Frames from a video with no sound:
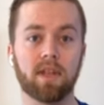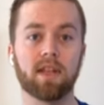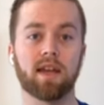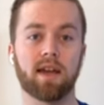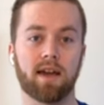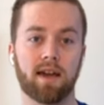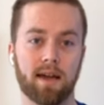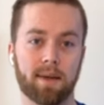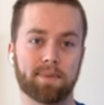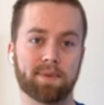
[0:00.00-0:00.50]

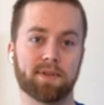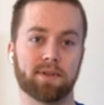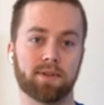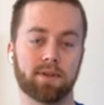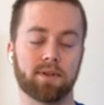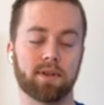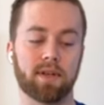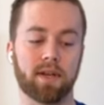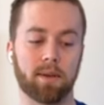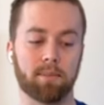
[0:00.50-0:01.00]
Yeah,
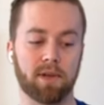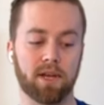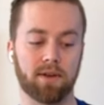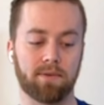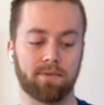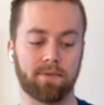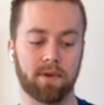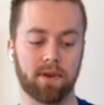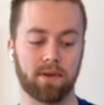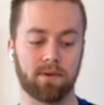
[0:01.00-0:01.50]
absolutely. I
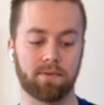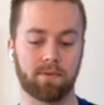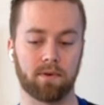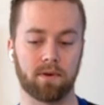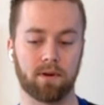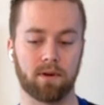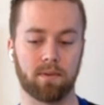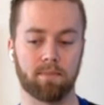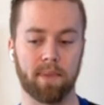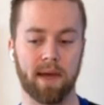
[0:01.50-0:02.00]
mean, if
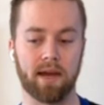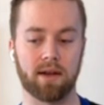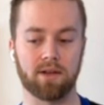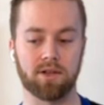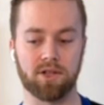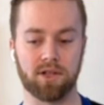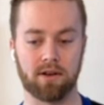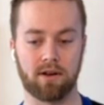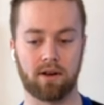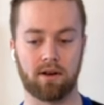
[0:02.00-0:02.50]
we're
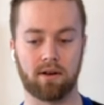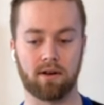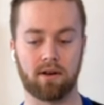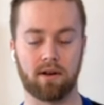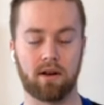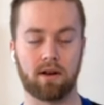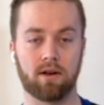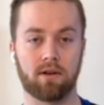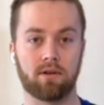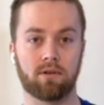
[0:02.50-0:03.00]
managing
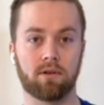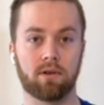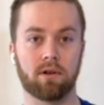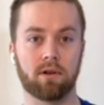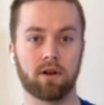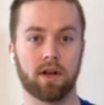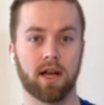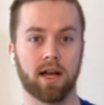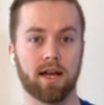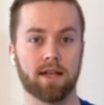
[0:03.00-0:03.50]
our
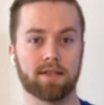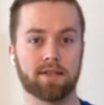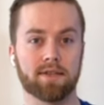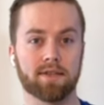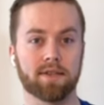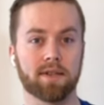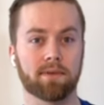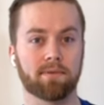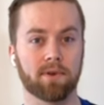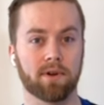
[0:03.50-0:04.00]
order guides
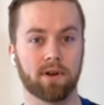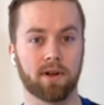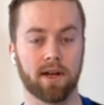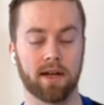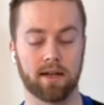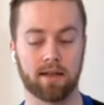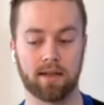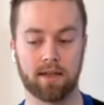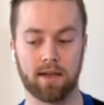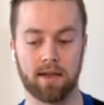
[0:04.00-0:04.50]
and stuff
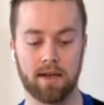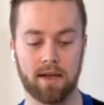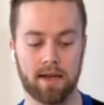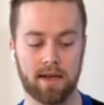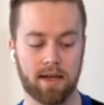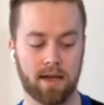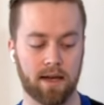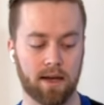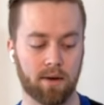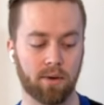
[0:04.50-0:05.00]
correctly,
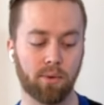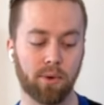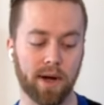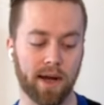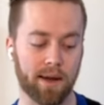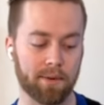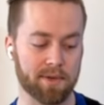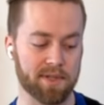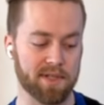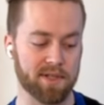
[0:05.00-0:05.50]
what
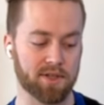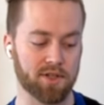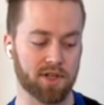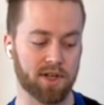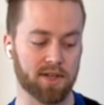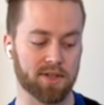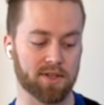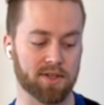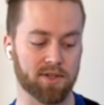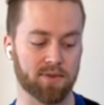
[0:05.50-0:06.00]
I would
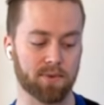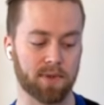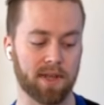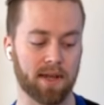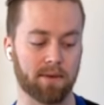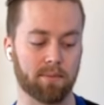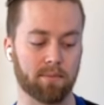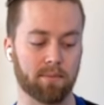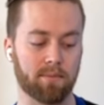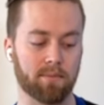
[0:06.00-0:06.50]
suggest is when
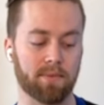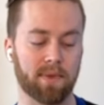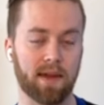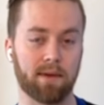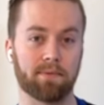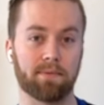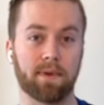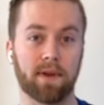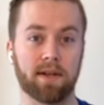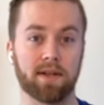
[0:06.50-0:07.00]

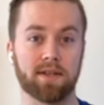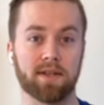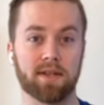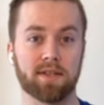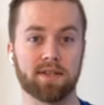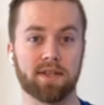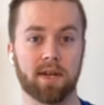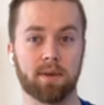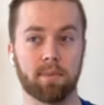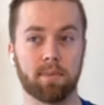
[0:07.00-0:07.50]
that feta
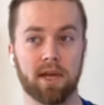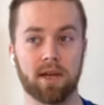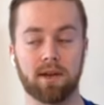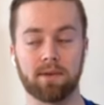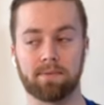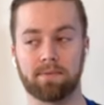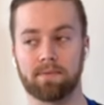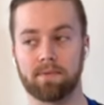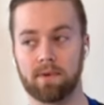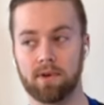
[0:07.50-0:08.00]
does come in,
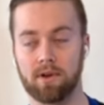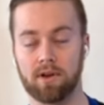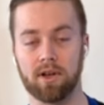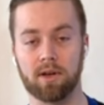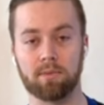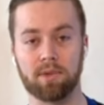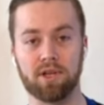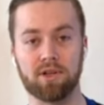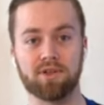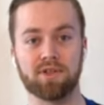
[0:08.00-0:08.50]
if you're
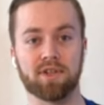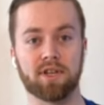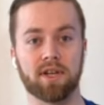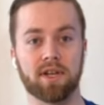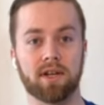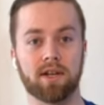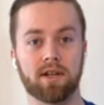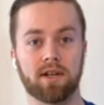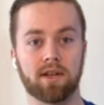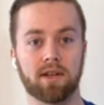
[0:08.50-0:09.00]
going to be using
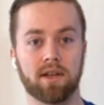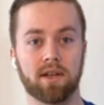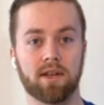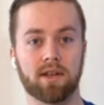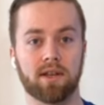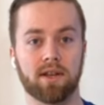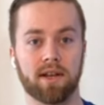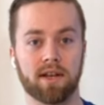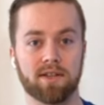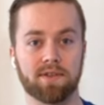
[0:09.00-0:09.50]
it
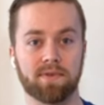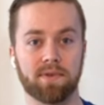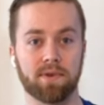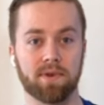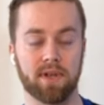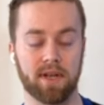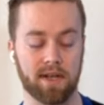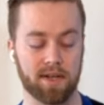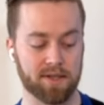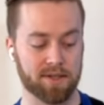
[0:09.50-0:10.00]
in the next few
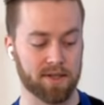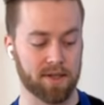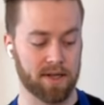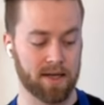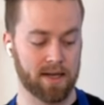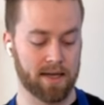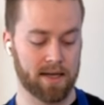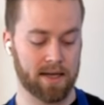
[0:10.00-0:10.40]
days,